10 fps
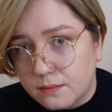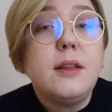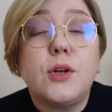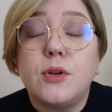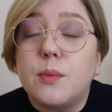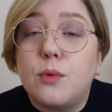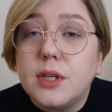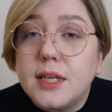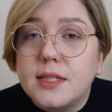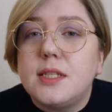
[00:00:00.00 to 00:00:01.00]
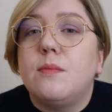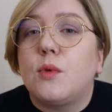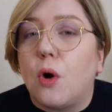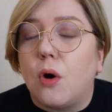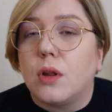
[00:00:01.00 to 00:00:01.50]
And on a morning team
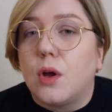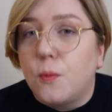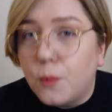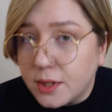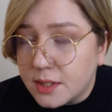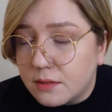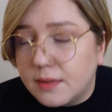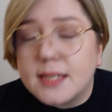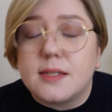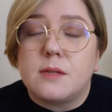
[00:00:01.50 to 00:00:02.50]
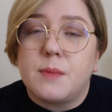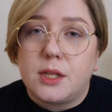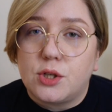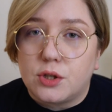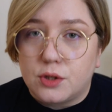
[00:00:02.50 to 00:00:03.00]
call, what does this
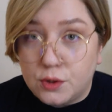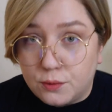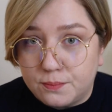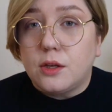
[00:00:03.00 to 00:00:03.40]
manager do?